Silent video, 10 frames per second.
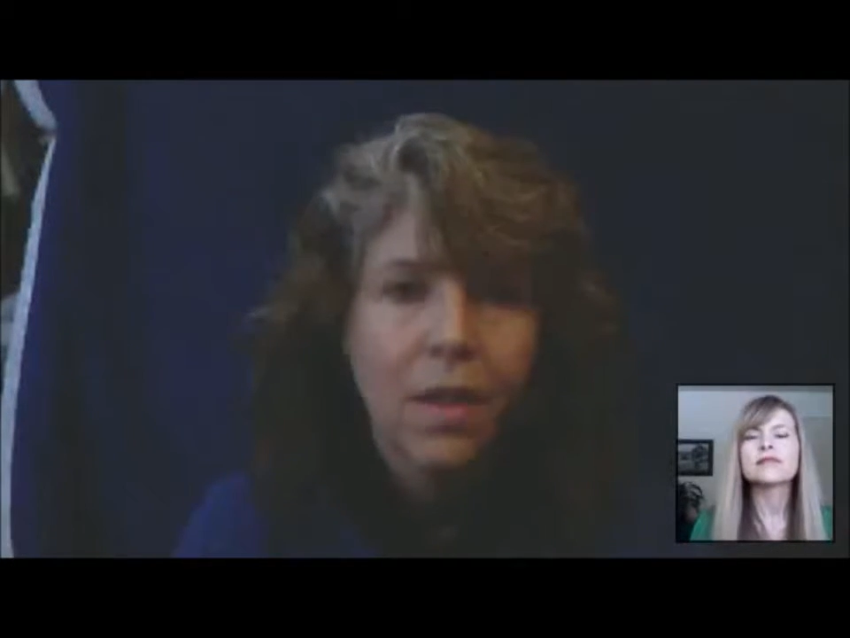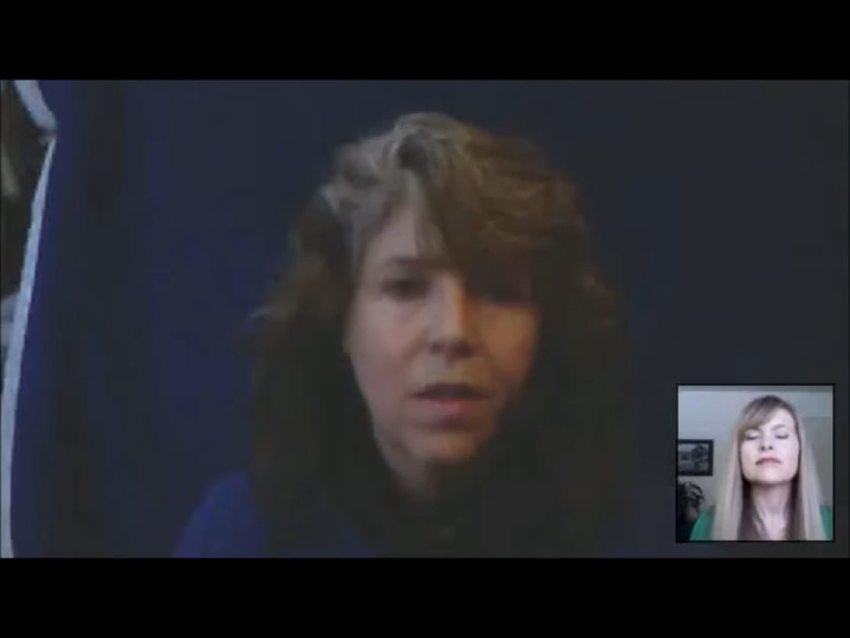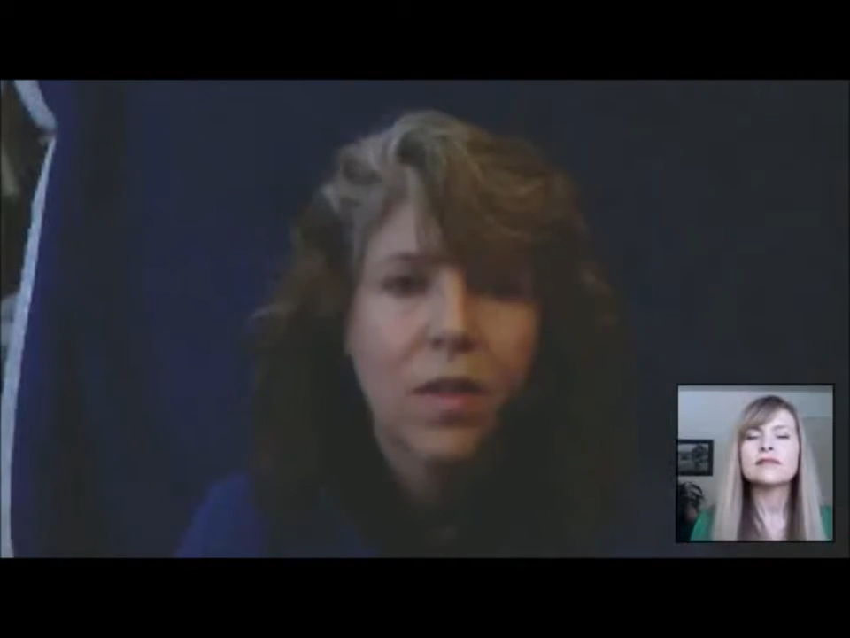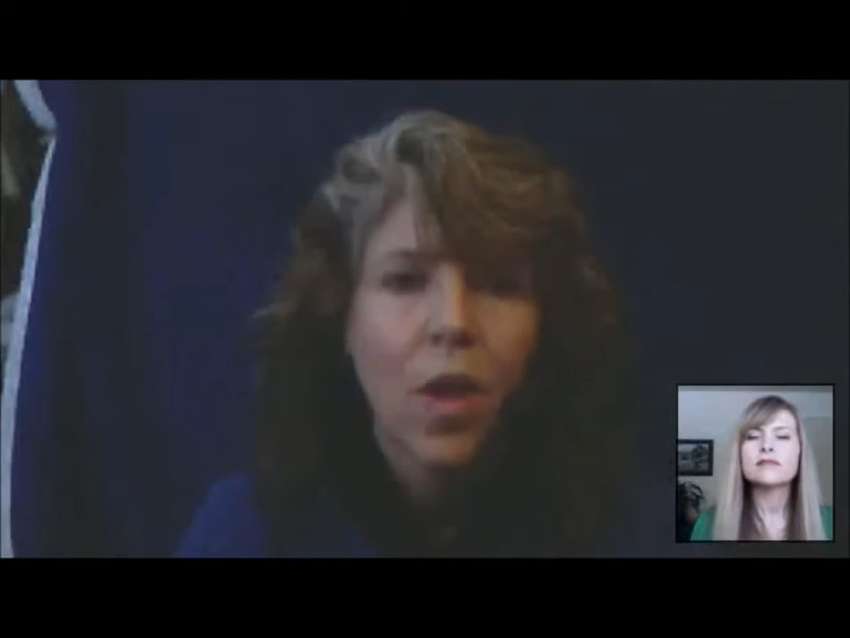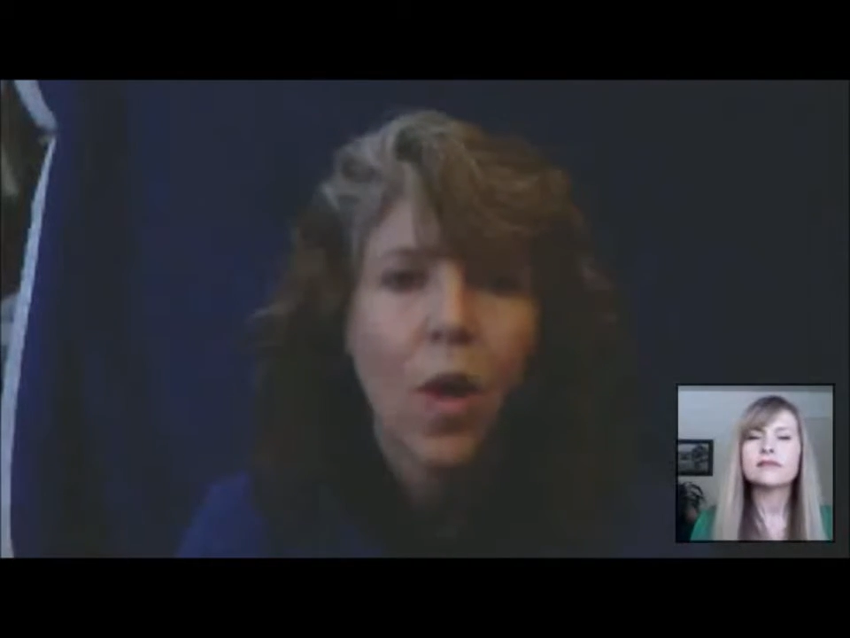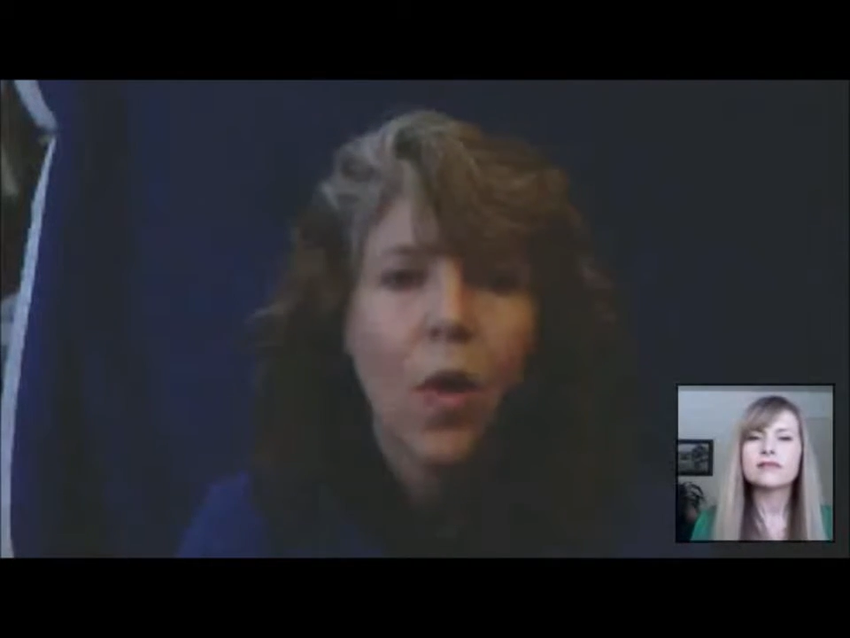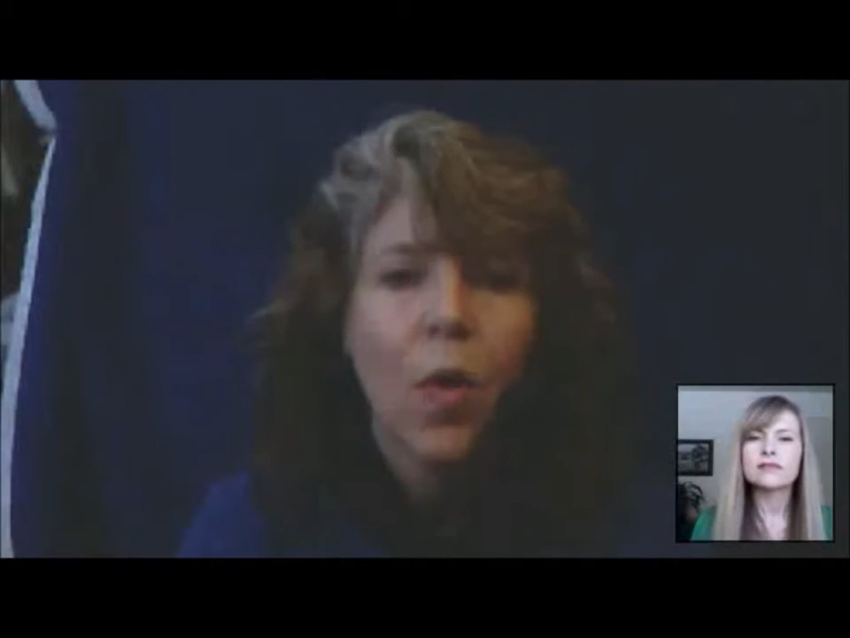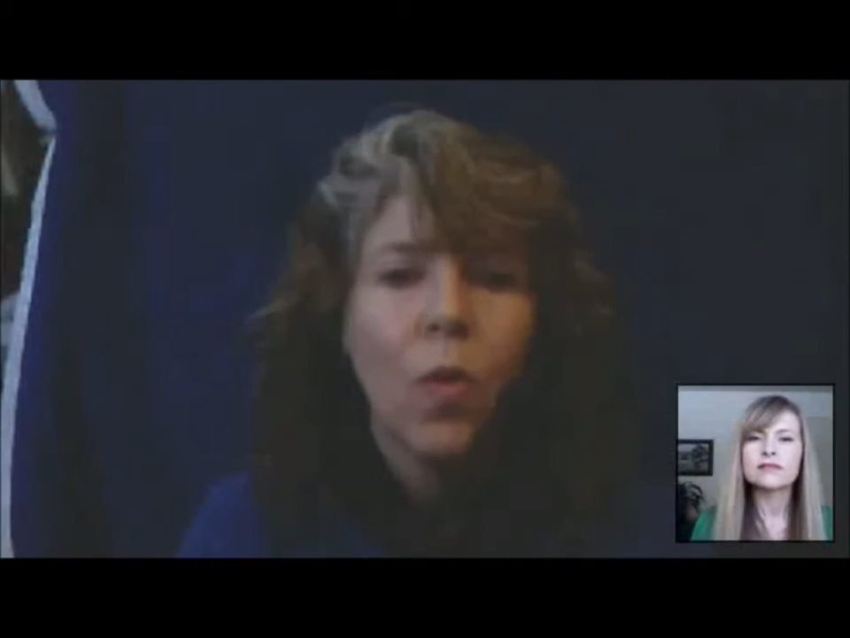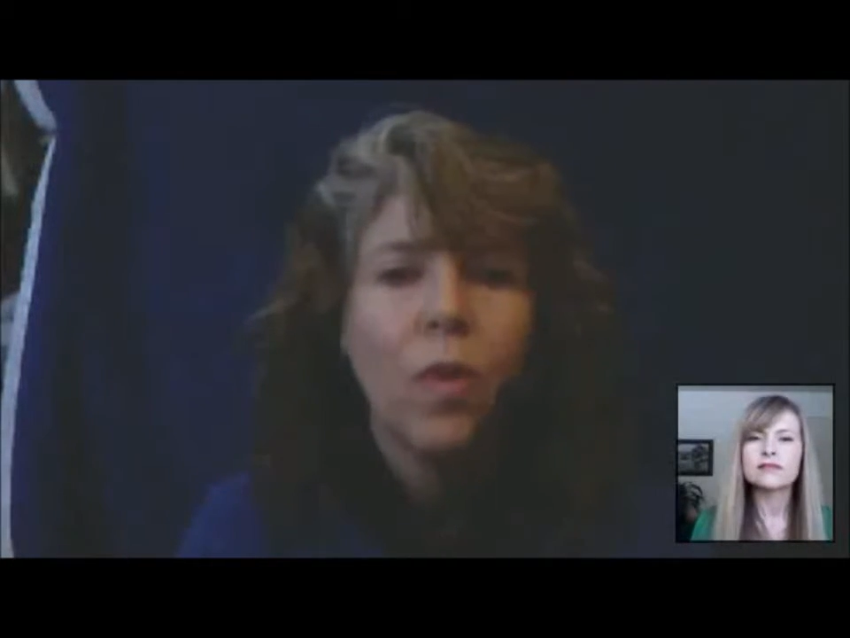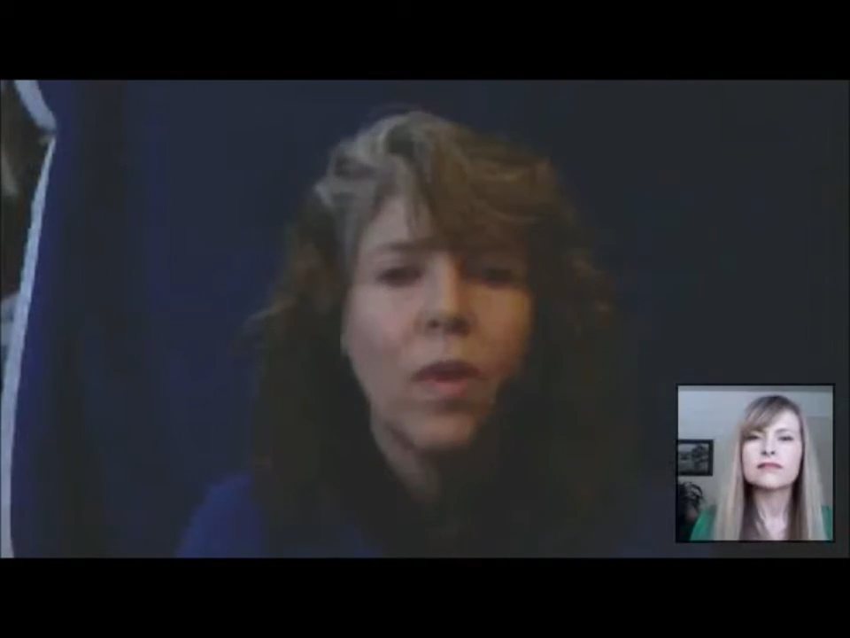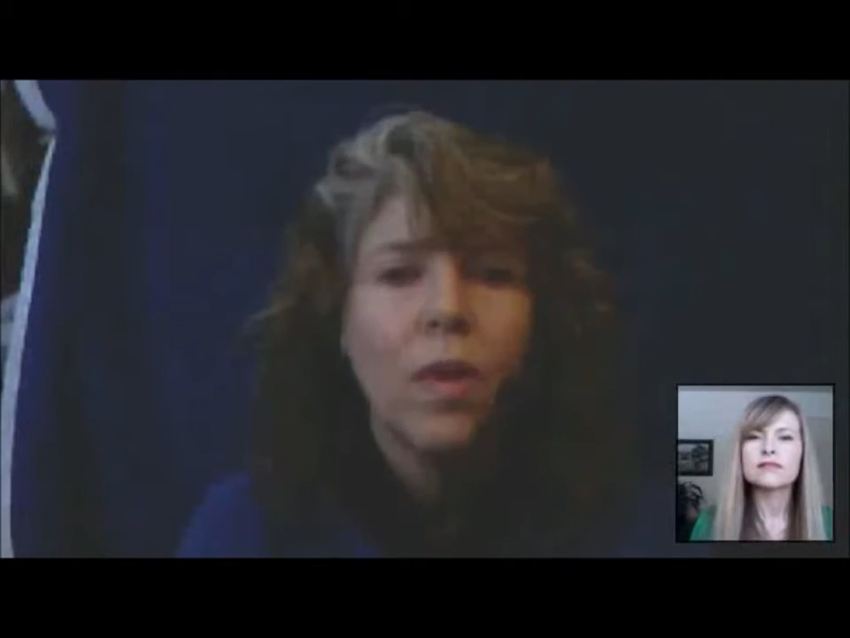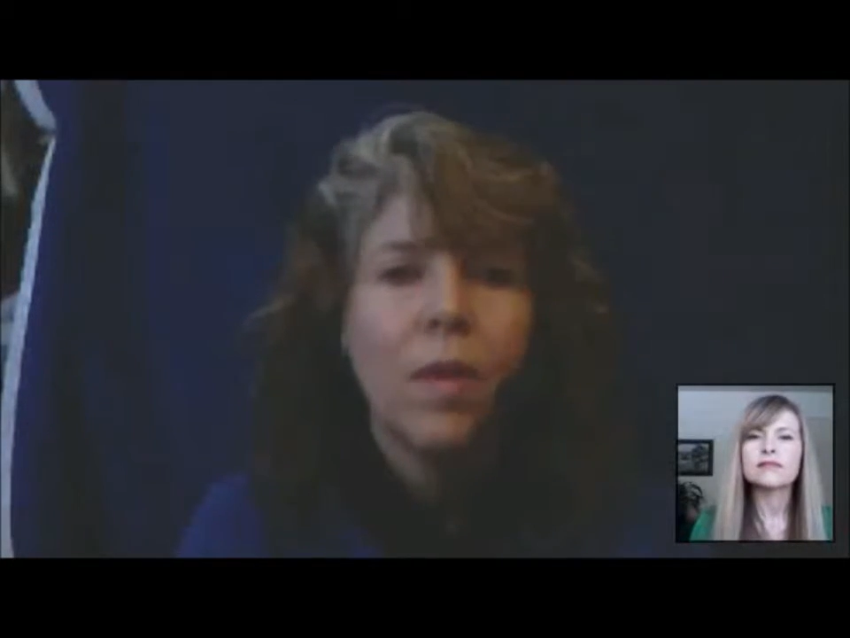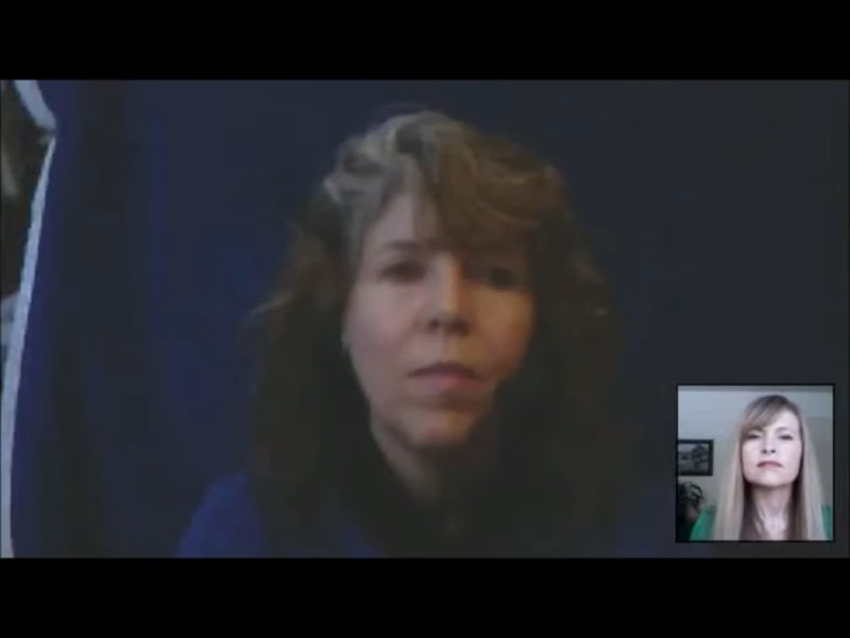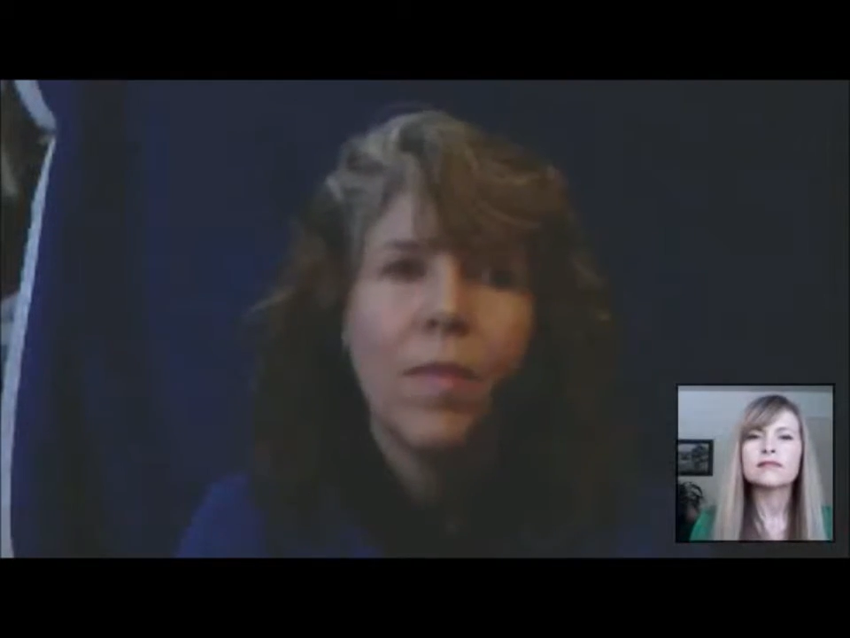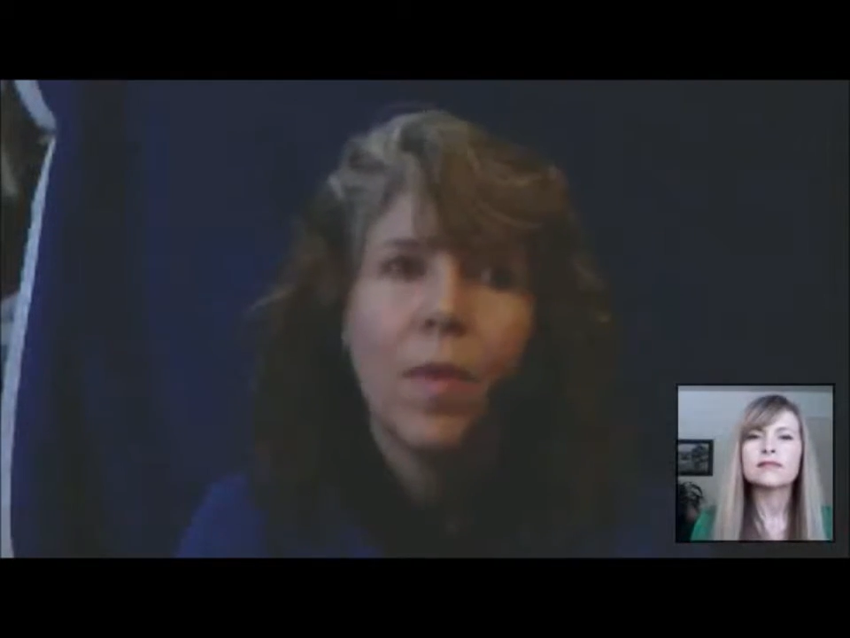So
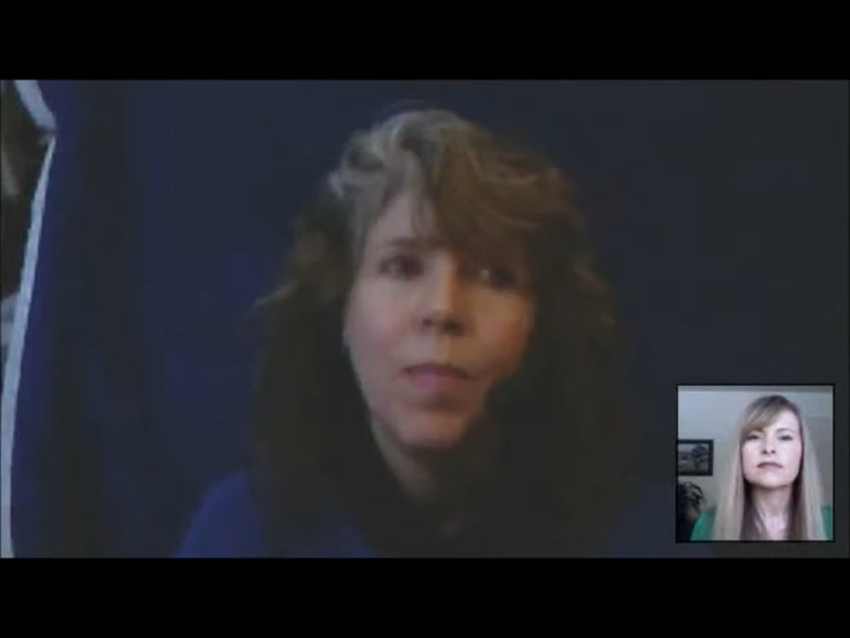the